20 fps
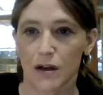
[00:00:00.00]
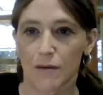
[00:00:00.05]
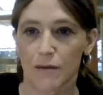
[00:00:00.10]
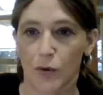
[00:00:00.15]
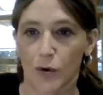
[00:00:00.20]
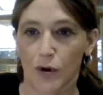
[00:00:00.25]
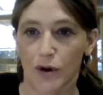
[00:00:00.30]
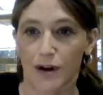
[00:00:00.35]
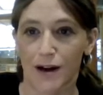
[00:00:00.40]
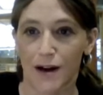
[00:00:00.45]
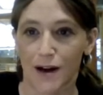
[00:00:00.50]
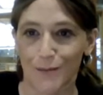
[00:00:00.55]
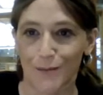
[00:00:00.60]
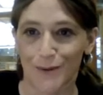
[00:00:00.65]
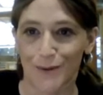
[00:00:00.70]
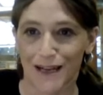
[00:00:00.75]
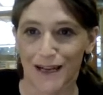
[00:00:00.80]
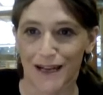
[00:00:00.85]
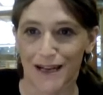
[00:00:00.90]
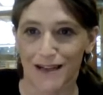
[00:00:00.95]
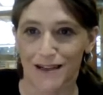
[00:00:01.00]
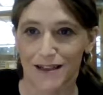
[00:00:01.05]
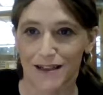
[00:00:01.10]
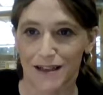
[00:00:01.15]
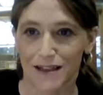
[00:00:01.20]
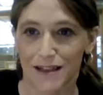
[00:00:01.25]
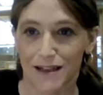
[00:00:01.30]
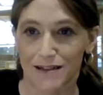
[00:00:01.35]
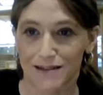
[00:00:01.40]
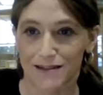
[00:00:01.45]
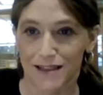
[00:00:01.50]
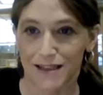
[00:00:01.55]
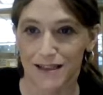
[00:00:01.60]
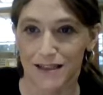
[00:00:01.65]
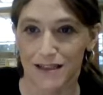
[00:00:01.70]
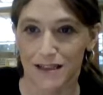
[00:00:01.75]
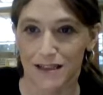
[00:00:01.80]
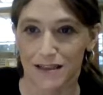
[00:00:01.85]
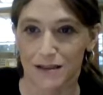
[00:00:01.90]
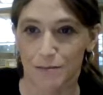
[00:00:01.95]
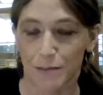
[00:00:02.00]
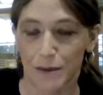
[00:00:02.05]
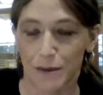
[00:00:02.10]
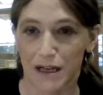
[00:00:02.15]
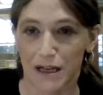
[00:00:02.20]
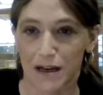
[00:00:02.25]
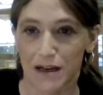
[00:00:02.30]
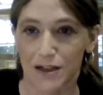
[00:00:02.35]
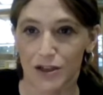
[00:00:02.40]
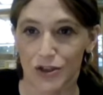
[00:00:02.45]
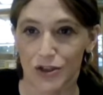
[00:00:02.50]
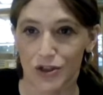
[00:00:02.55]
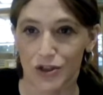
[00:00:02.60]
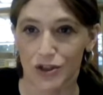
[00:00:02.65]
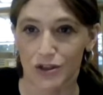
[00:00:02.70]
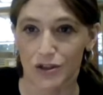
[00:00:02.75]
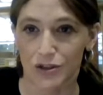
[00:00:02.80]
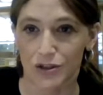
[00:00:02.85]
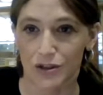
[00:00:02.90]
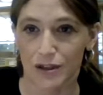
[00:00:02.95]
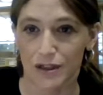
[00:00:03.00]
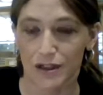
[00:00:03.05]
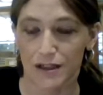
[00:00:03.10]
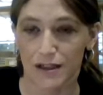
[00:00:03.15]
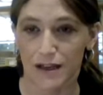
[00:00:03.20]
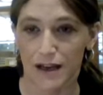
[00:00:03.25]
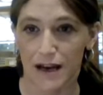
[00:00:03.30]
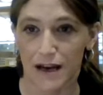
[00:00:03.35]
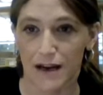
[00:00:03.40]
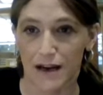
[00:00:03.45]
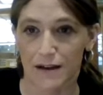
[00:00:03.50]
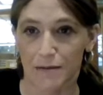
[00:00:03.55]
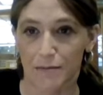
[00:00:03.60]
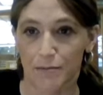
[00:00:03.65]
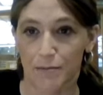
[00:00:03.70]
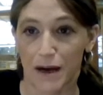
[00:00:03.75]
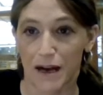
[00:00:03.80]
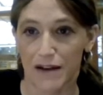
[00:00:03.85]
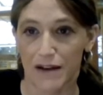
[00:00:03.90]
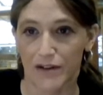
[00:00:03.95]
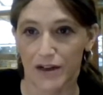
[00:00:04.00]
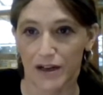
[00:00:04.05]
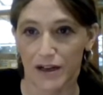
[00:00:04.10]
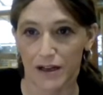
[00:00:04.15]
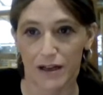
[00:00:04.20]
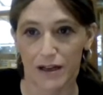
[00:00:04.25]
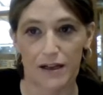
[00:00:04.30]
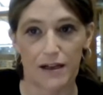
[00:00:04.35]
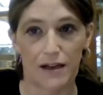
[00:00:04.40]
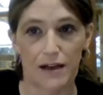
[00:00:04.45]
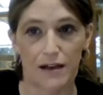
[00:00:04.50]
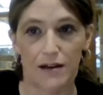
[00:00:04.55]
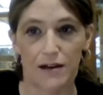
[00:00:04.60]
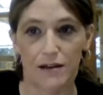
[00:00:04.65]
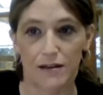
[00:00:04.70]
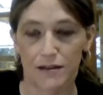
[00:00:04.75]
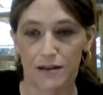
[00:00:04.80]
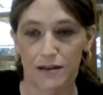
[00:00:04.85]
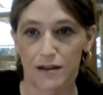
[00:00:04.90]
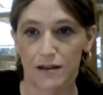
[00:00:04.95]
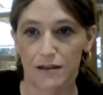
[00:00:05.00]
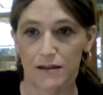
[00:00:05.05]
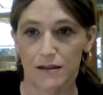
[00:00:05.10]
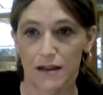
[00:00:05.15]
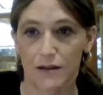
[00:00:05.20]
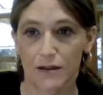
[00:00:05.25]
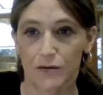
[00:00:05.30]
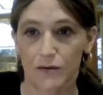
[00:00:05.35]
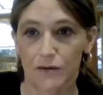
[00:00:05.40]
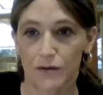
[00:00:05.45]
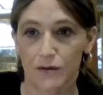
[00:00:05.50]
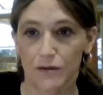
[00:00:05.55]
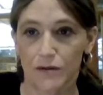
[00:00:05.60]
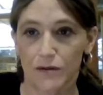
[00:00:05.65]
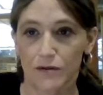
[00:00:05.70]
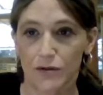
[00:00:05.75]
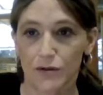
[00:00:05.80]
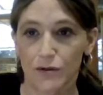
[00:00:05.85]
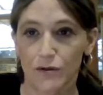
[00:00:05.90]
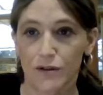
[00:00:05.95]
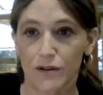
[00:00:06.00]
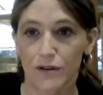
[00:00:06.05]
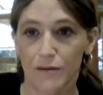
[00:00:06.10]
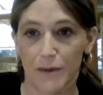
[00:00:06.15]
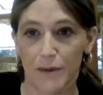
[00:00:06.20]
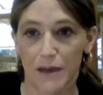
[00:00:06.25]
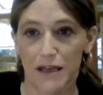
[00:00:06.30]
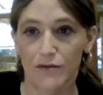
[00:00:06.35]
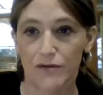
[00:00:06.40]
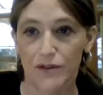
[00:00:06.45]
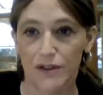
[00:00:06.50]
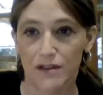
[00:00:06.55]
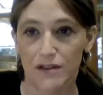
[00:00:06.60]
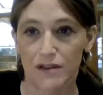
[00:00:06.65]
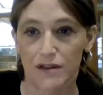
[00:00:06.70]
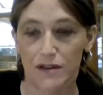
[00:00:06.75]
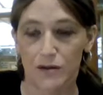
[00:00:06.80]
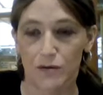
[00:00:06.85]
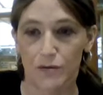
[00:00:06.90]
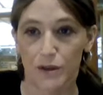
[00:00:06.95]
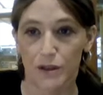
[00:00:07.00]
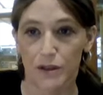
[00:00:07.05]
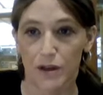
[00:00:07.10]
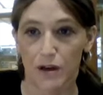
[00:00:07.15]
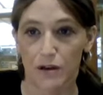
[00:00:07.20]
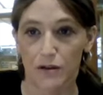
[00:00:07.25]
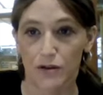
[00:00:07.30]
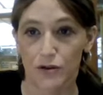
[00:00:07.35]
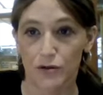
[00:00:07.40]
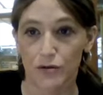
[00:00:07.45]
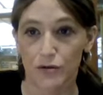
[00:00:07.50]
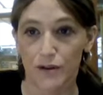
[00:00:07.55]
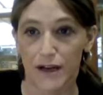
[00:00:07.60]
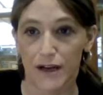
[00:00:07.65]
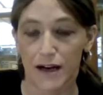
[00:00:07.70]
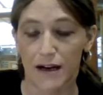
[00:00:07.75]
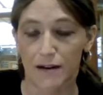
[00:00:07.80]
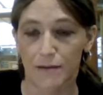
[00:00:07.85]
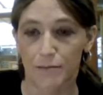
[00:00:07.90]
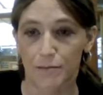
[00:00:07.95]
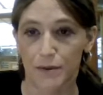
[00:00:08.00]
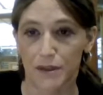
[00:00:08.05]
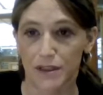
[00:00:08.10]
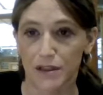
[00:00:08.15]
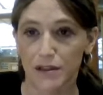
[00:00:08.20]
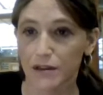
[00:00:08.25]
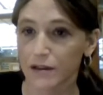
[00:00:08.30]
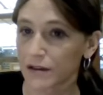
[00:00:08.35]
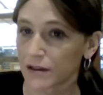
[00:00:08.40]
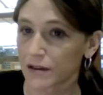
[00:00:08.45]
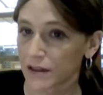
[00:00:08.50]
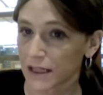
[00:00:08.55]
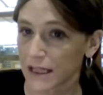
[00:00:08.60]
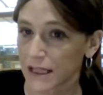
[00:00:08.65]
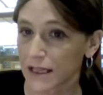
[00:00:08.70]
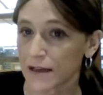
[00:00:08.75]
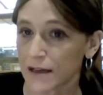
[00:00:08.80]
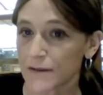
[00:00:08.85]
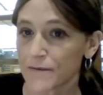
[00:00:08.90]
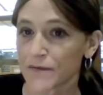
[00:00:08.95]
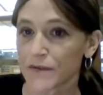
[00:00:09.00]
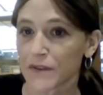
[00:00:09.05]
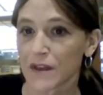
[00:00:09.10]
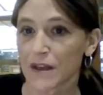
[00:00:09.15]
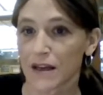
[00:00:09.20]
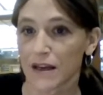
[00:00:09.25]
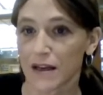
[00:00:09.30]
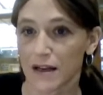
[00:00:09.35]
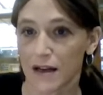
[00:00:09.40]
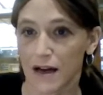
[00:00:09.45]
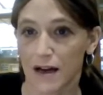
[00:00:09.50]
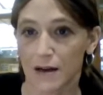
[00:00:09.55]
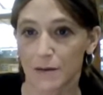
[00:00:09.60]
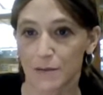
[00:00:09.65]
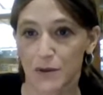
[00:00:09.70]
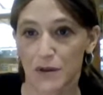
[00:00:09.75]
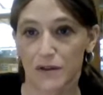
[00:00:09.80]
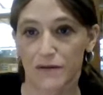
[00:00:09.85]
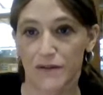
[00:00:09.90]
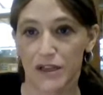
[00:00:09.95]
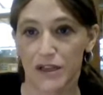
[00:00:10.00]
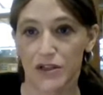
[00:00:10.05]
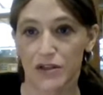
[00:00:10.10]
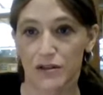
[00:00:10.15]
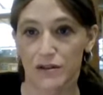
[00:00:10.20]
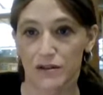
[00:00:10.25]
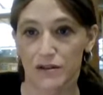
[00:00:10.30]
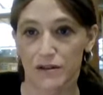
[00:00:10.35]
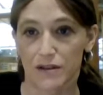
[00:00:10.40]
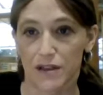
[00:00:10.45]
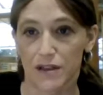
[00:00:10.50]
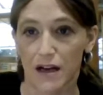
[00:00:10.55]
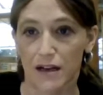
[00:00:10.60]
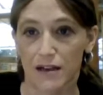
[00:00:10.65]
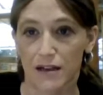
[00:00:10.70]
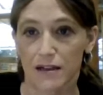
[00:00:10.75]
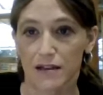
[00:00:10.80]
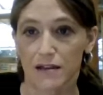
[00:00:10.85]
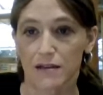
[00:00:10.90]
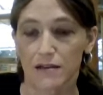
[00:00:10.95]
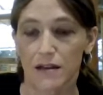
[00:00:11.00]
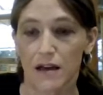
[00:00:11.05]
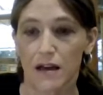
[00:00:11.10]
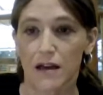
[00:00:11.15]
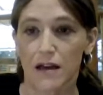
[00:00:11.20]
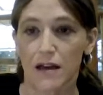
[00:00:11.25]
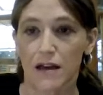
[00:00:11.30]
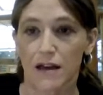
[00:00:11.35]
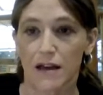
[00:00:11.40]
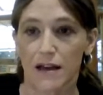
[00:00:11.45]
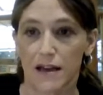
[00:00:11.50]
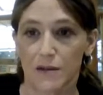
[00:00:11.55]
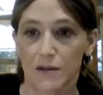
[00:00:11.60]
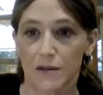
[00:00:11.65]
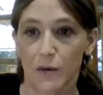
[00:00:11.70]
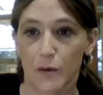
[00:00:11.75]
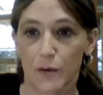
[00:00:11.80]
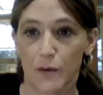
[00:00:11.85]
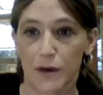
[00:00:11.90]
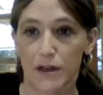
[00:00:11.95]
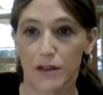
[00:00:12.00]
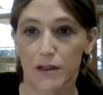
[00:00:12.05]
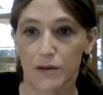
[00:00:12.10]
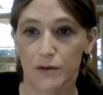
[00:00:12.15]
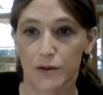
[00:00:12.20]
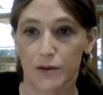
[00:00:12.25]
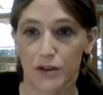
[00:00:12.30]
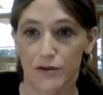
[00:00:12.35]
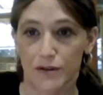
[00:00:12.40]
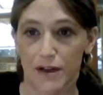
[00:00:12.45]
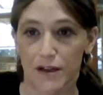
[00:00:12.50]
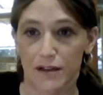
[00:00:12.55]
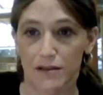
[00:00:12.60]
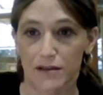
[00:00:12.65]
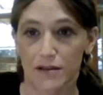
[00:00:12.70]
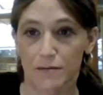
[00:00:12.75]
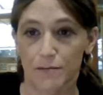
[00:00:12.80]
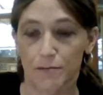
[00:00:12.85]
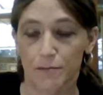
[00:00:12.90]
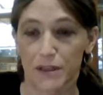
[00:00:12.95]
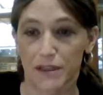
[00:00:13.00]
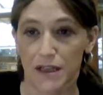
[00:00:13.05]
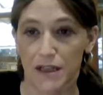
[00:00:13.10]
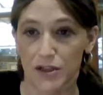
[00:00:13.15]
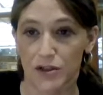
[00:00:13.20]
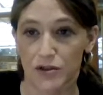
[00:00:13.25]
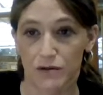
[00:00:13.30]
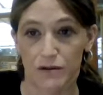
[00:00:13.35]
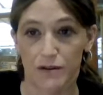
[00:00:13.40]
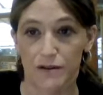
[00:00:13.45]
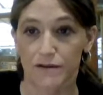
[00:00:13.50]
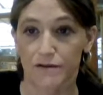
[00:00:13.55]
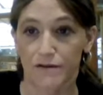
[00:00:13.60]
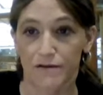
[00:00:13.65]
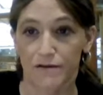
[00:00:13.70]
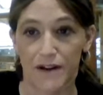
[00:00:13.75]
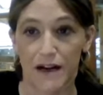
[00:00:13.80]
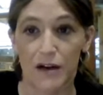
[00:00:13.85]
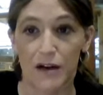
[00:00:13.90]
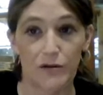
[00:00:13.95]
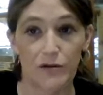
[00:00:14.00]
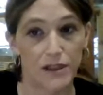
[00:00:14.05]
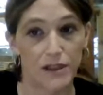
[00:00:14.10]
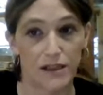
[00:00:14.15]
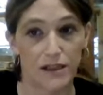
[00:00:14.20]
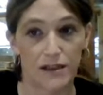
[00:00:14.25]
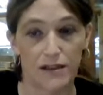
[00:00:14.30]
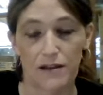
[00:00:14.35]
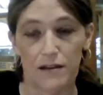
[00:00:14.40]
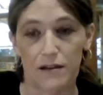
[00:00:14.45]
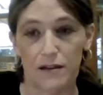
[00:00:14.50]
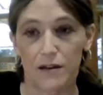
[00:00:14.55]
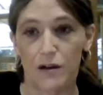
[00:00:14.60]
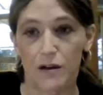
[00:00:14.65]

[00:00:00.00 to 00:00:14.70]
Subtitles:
more complicated analysis beyond just looking at bivariate analysis. And two of the main reasons we do that, particularly in observational studies, is we want to address potential confounding